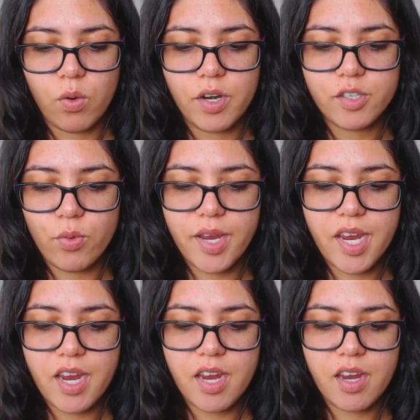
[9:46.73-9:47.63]

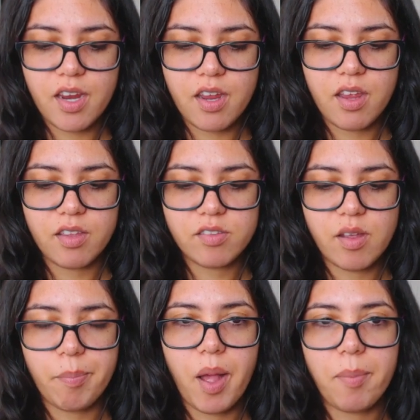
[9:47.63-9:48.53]
doing
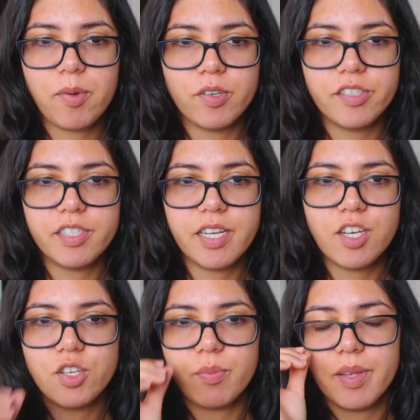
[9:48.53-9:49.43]
some popcorn
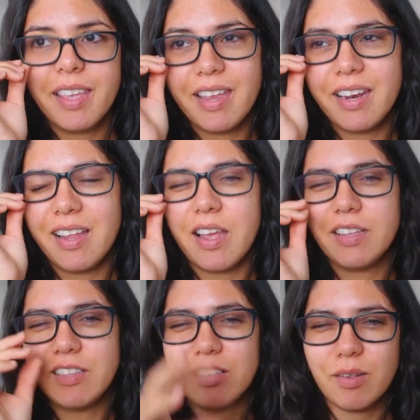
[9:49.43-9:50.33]
stitch, but then I
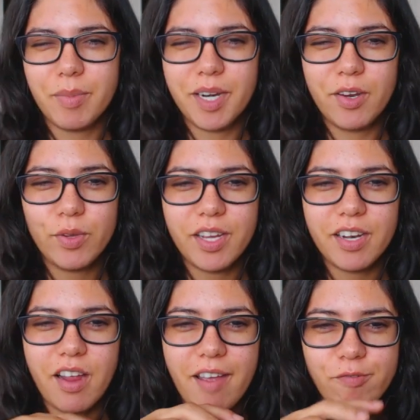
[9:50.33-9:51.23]
saw somebody who
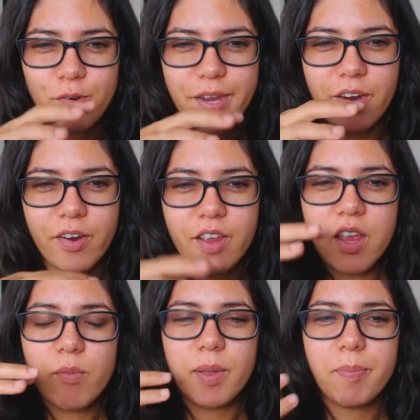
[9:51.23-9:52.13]
did afro hair
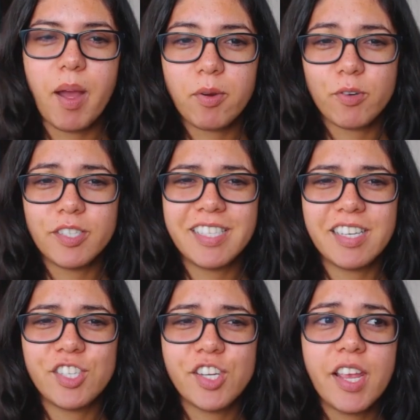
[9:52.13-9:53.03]
with popcorn
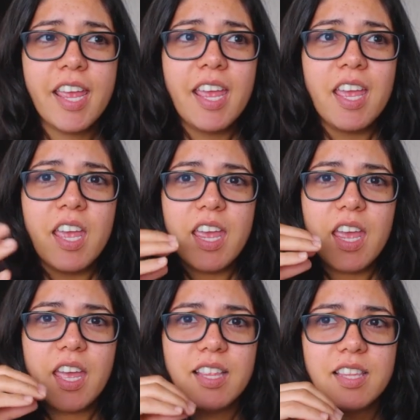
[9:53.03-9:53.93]
stitch,
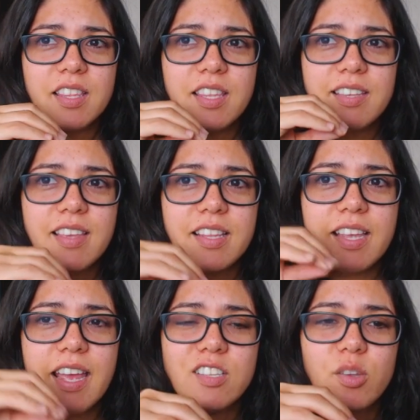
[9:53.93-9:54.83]
and they said they
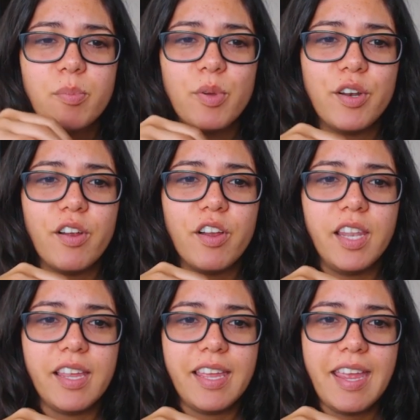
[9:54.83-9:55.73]
had to put
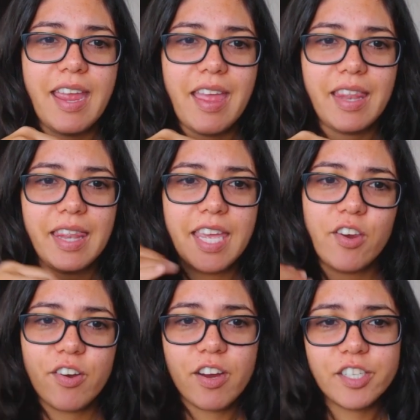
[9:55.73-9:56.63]
a
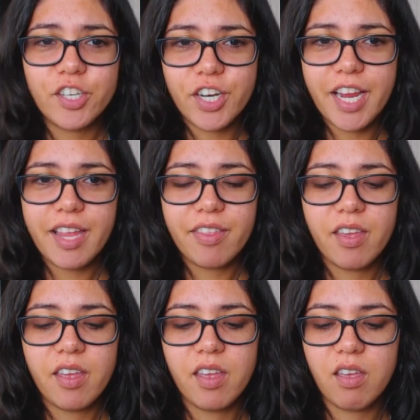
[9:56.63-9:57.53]
layer underneath
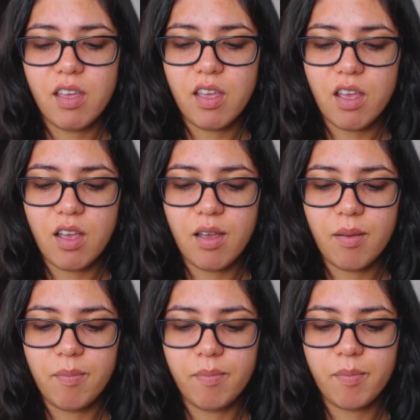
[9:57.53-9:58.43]

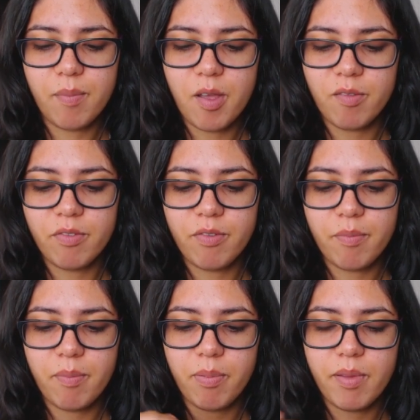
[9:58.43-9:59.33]
of
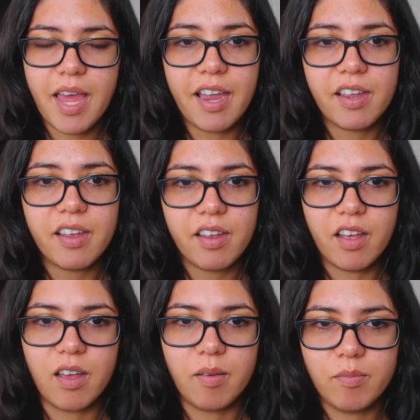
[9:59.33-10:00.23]
black
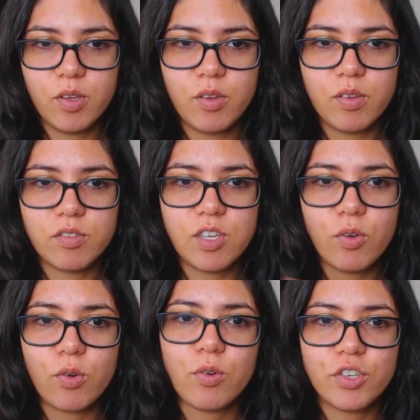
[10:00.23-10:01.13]

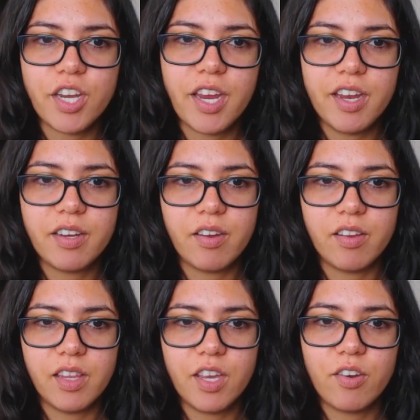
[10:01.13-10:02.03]
single crochet,
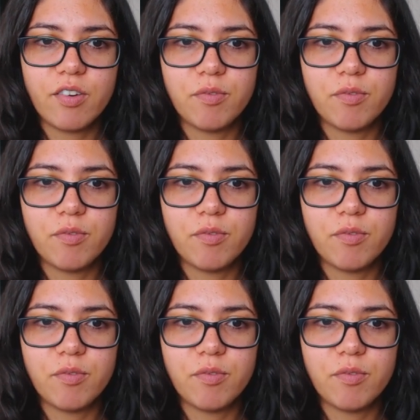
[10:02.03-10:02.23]
a layer of